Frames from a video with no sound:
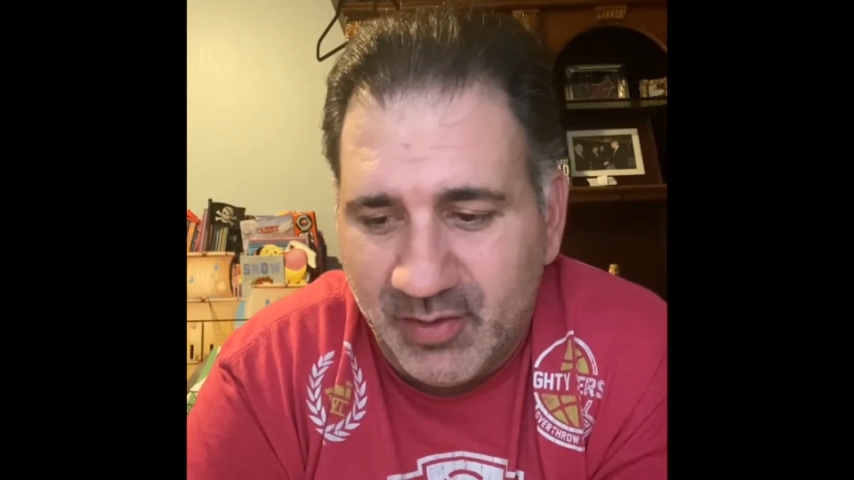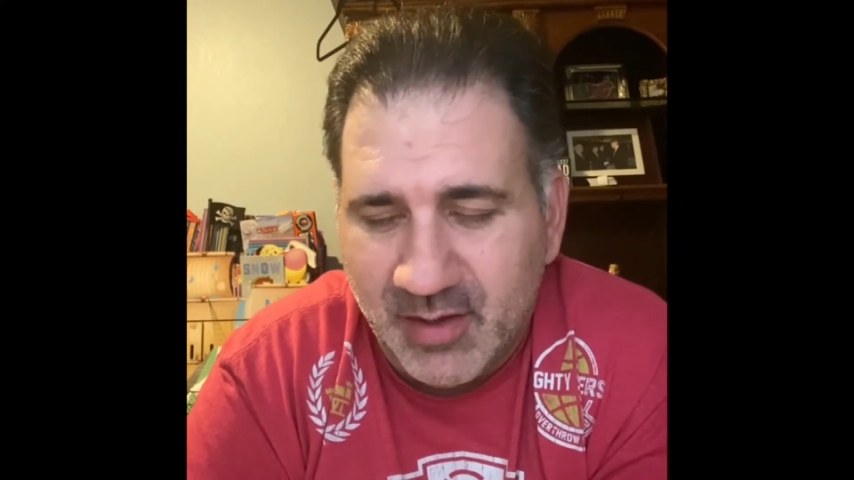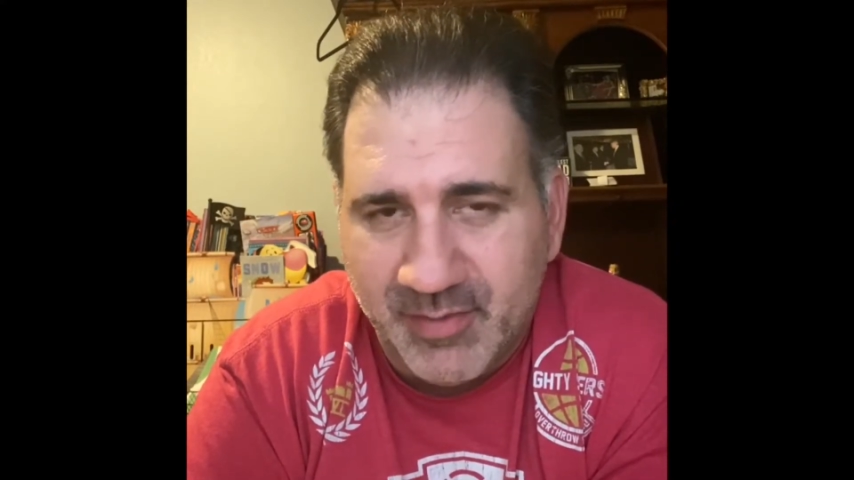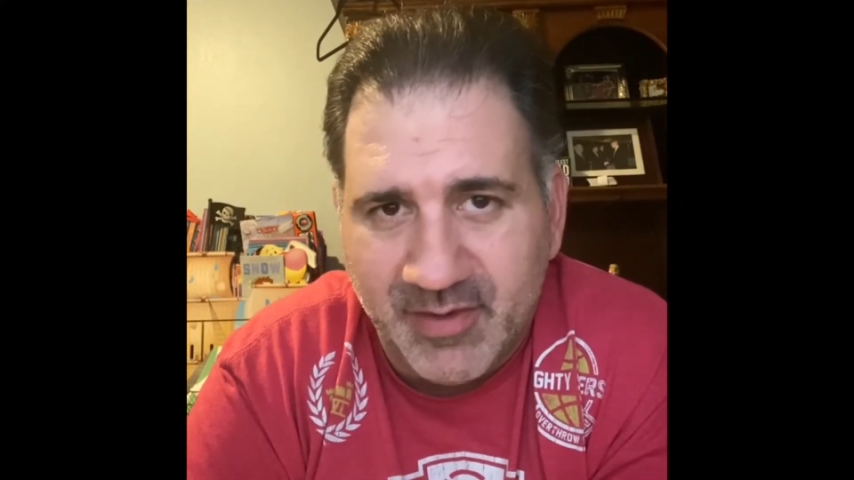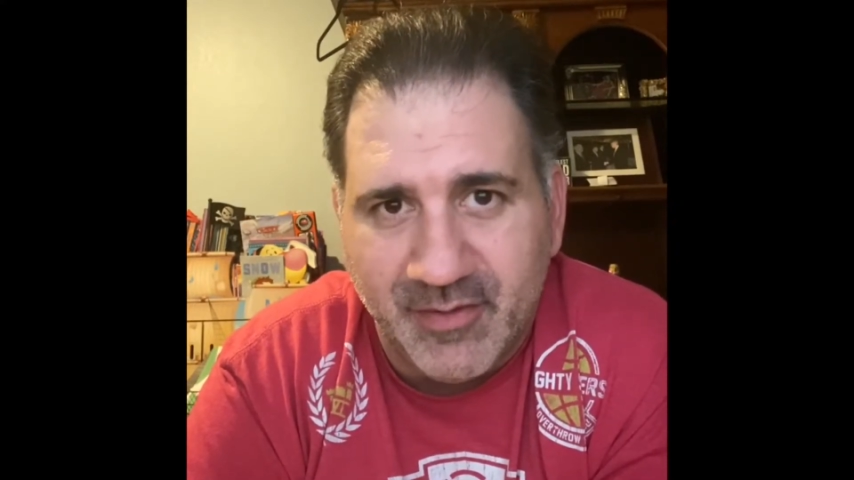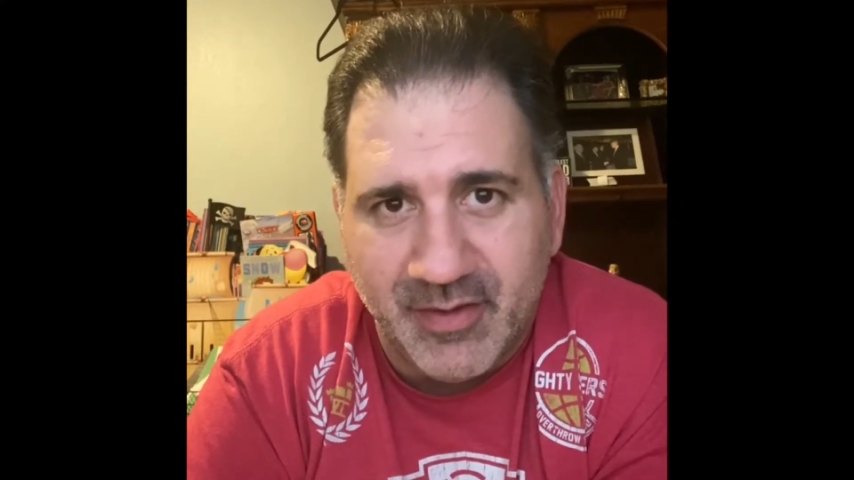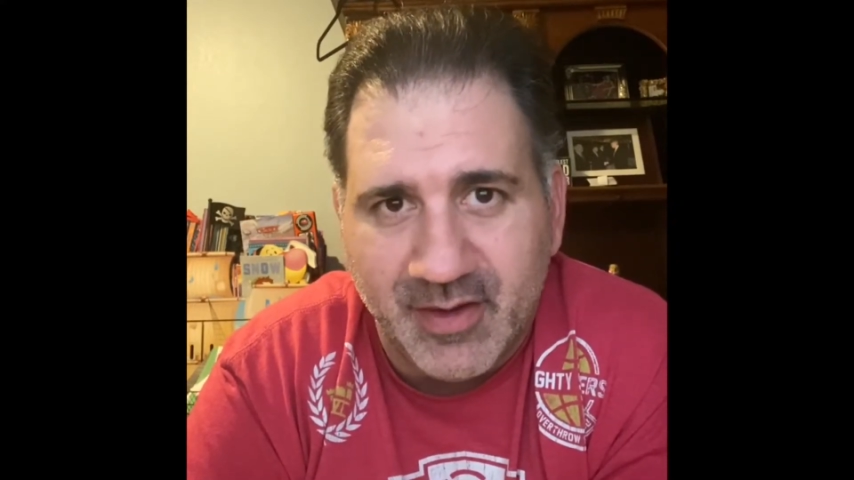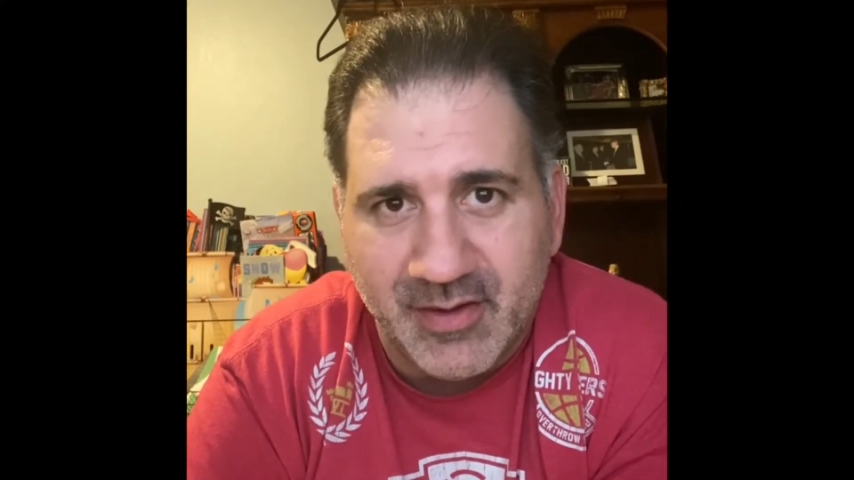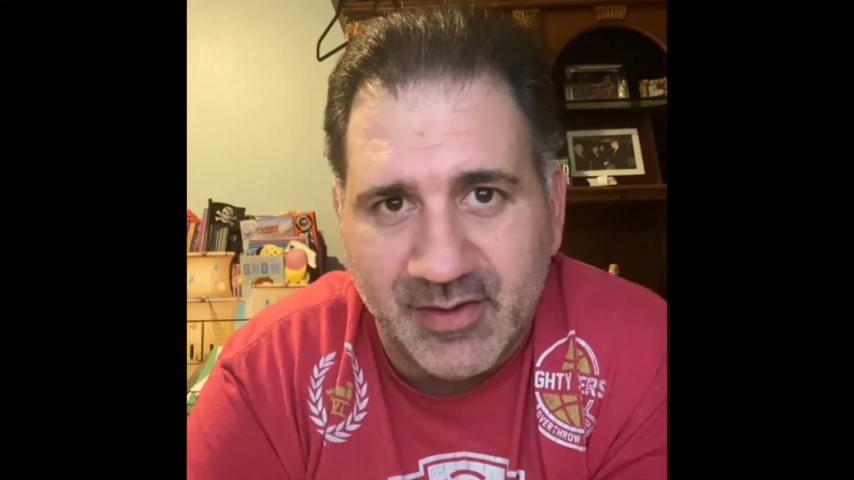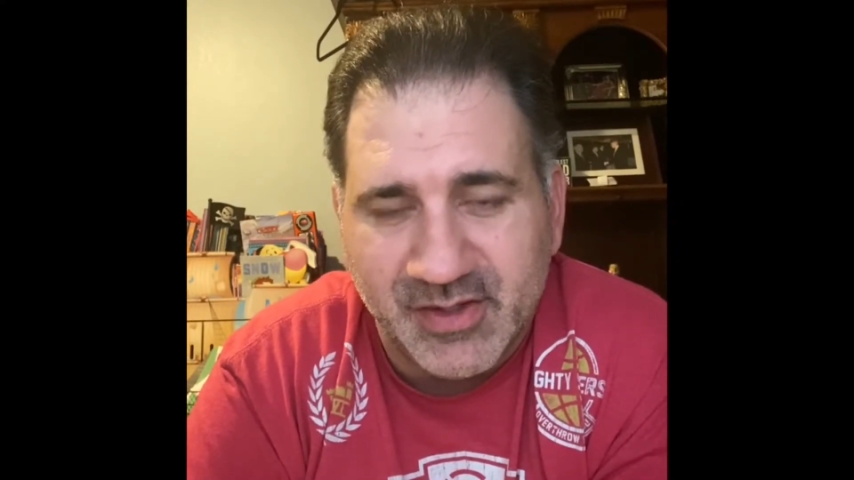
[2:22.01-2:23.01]
company for
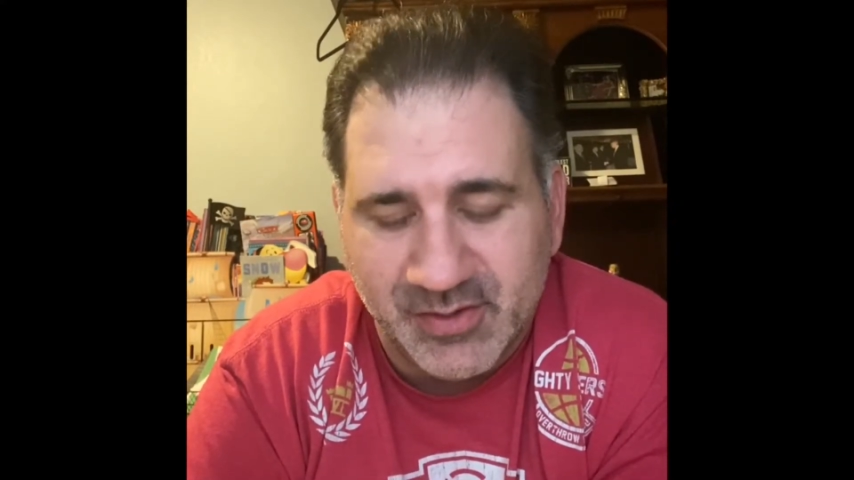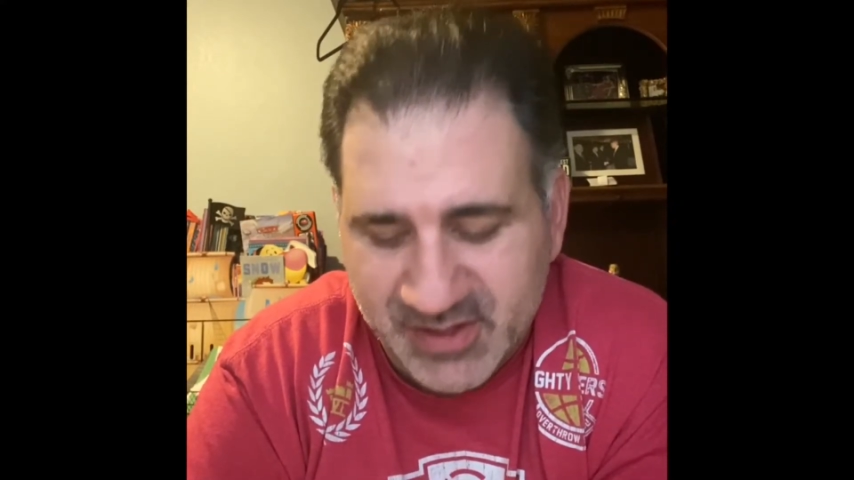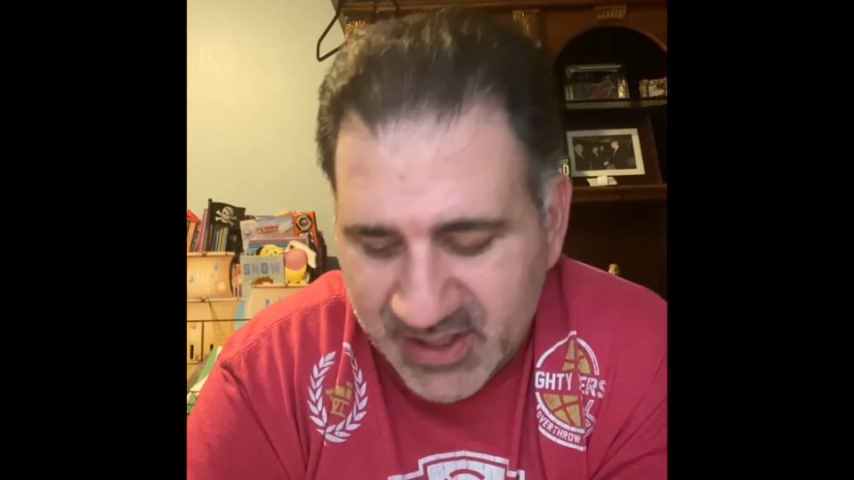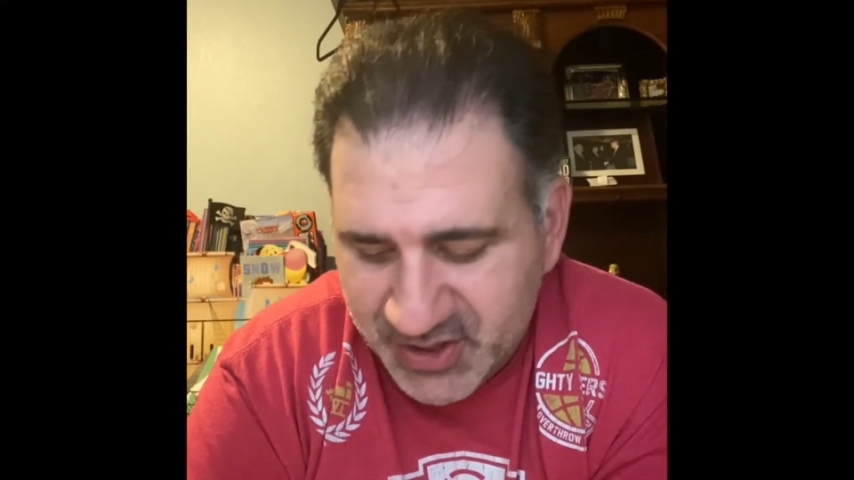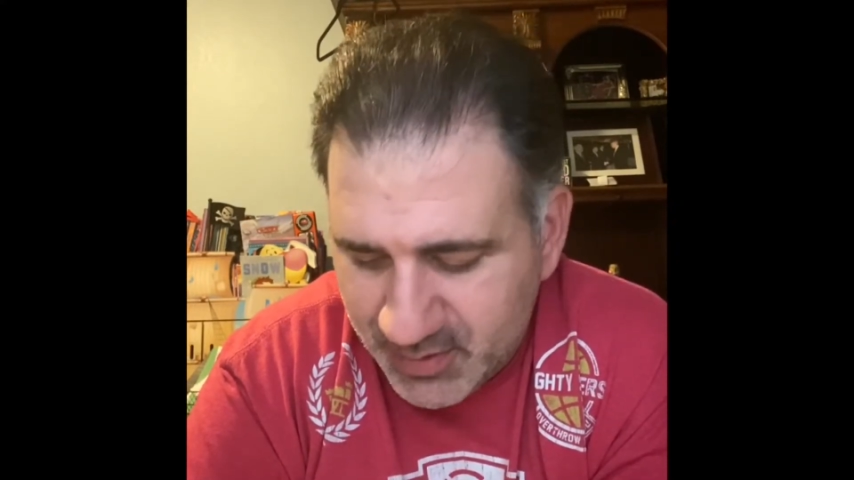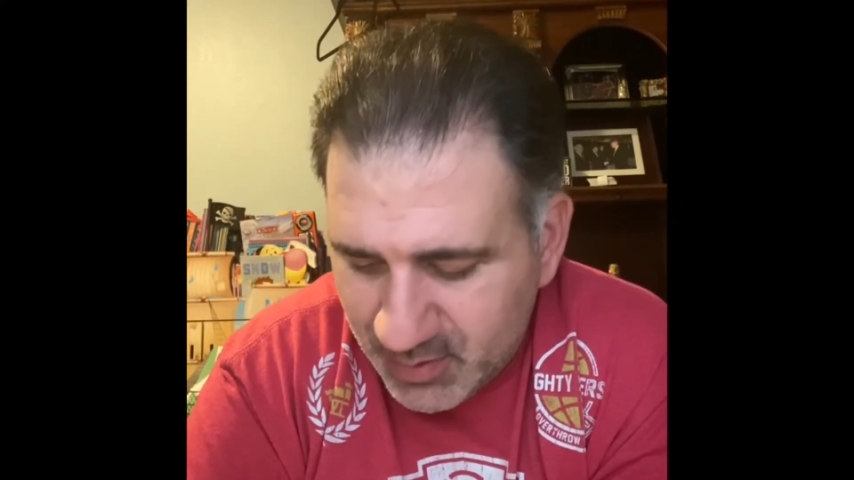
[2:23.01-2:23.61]
the association?